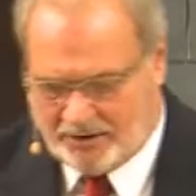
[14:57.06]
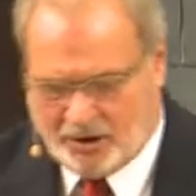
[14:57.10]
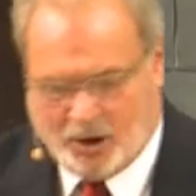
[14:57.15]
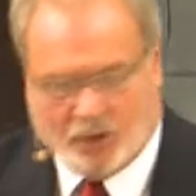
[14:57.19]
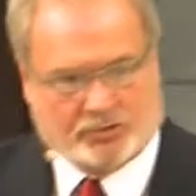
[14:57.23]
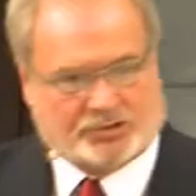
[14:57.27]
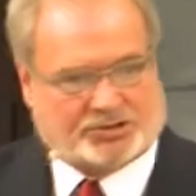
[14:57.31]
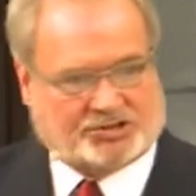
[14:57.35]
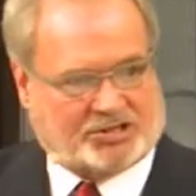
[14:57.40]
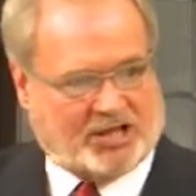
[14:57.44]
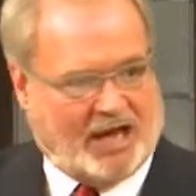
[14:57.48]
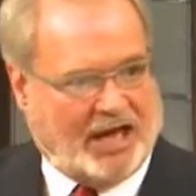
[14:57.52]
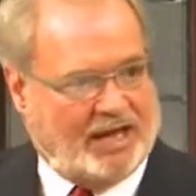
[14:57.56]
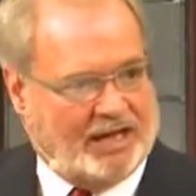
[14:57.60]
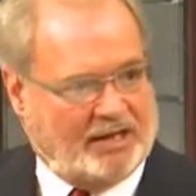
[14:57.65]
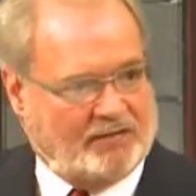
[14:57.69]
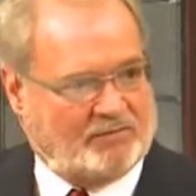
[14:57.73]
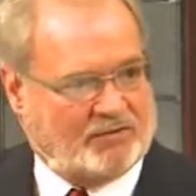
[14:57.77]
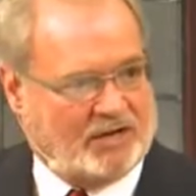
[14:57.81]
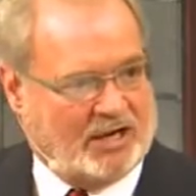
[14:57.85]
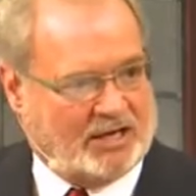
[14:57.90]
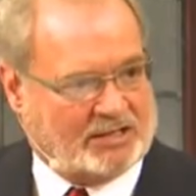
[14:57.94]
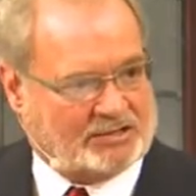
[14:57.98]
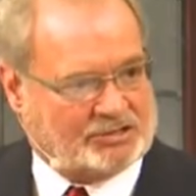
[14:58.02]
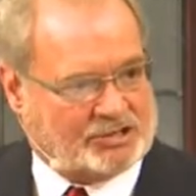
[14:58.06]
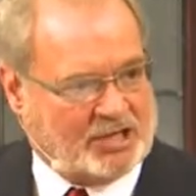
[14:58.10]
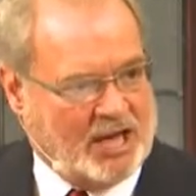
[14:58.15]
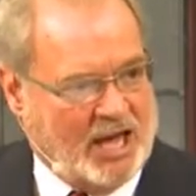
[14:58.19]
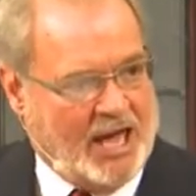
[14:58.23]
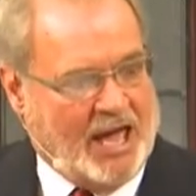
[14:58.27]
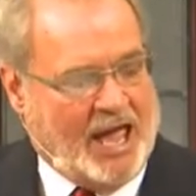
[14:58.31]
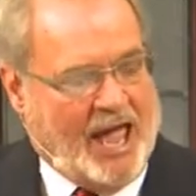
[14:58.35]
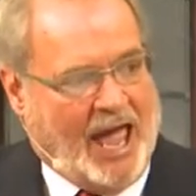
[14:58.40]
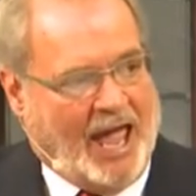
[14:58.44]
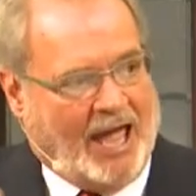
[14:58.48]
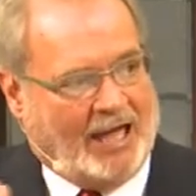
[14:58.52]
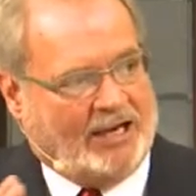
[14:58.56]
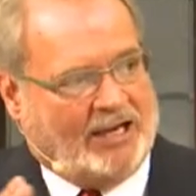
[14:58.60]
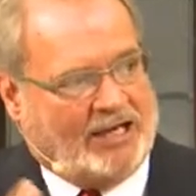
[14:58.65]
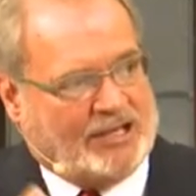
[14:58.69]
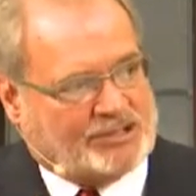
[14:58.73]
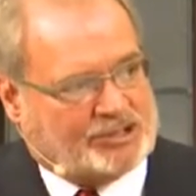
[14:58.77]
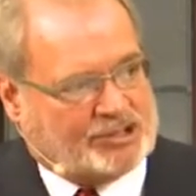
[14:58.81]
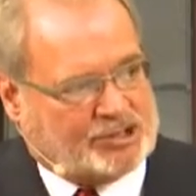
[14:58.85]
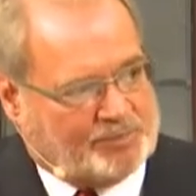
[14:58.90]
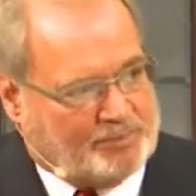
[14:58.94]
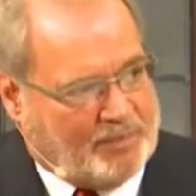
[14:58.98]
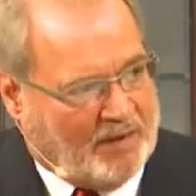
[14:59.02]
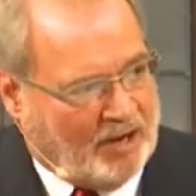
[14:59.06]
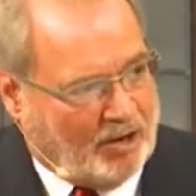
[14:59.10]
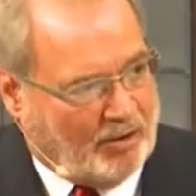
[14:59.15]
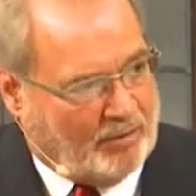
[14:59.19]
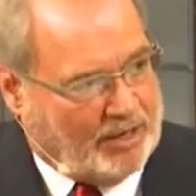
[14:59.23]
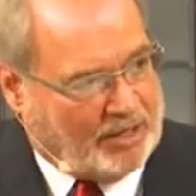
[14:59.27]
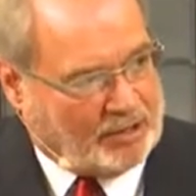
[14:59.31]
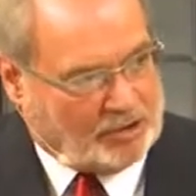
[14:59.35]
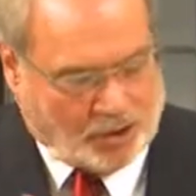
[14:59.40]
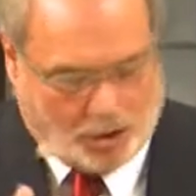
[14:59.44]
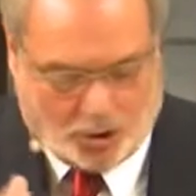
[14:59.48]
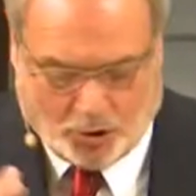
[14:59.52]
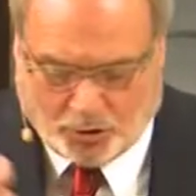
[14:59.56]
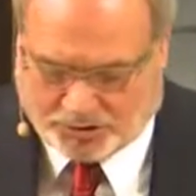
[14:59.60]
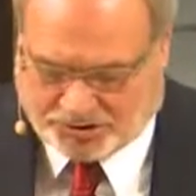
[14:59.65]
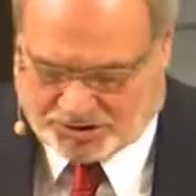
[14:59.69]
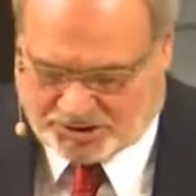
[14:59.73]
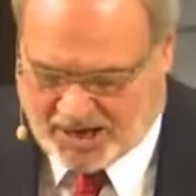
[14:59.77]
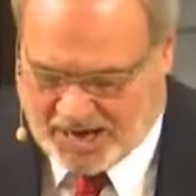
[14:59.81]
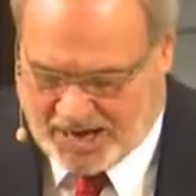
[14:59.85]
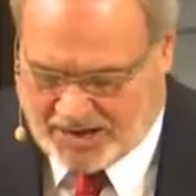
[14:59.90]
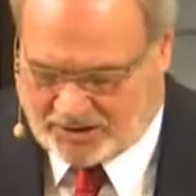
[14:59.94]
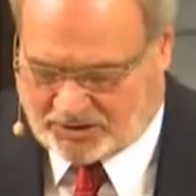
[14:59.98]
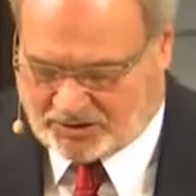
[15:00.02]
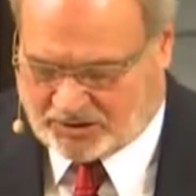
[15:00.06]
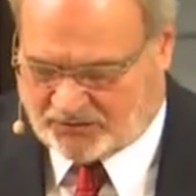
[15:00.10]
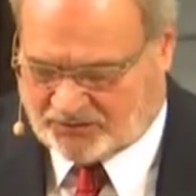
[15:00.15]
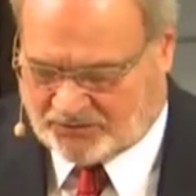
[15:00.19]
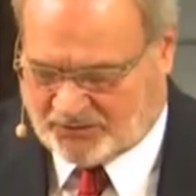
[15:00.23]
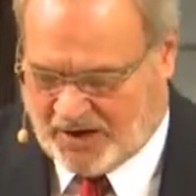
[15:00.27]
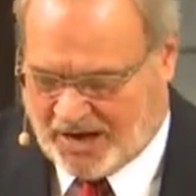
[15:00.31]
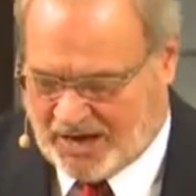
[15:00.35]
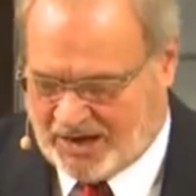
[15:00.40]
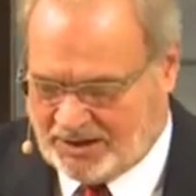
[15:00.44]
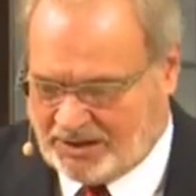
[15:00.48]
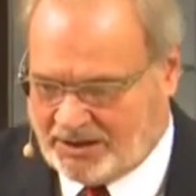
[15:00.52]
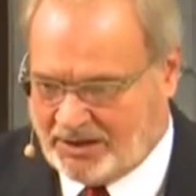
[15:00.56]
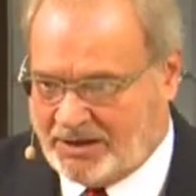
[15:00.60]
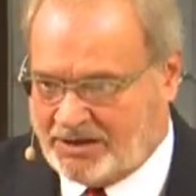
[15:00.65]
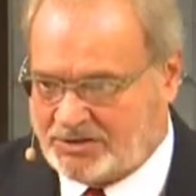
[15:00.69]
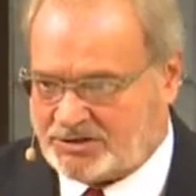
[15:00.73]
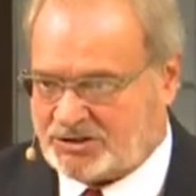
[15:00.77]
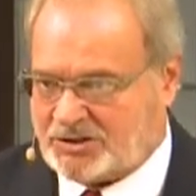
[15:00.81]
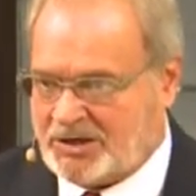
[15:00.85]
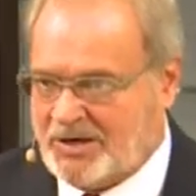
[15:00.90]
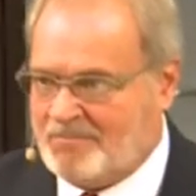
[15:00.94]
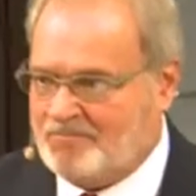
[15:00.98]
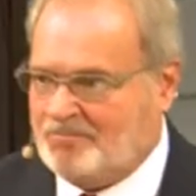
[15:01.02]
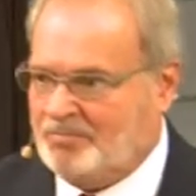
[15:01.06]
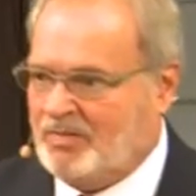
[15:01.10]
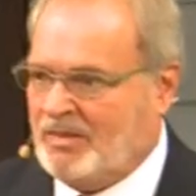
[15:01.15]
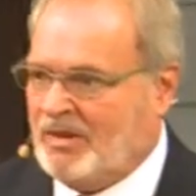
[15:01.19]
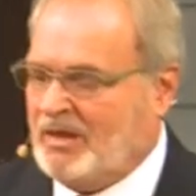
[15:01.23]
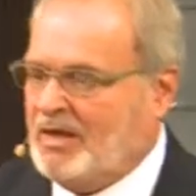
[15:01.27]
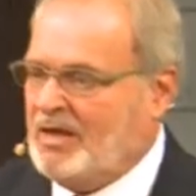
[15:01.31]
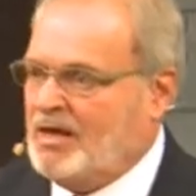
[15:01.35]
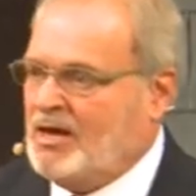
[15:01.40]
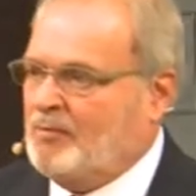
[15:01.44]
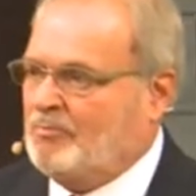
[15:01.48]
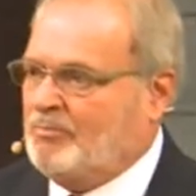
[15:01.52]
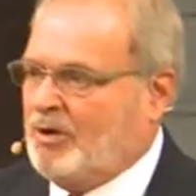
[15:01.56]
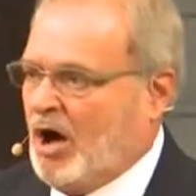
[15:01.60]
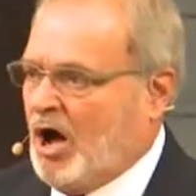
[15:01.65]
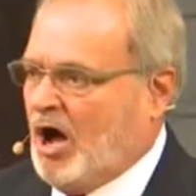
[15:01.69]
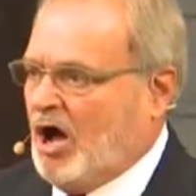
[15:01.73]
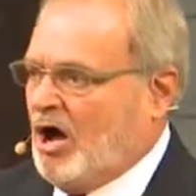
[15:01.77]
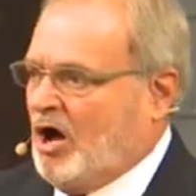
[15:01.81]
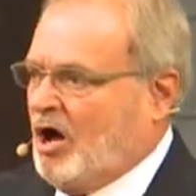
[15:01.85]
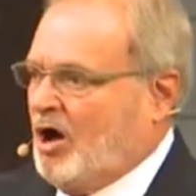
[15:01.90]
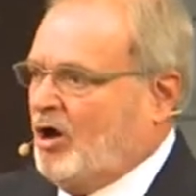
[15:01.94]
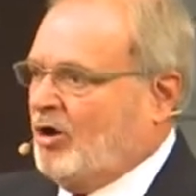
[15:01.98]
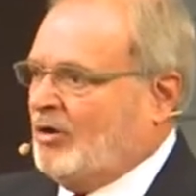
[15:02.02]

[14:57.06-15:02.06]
and His Son who saved us, and His Spirit who sanctified us.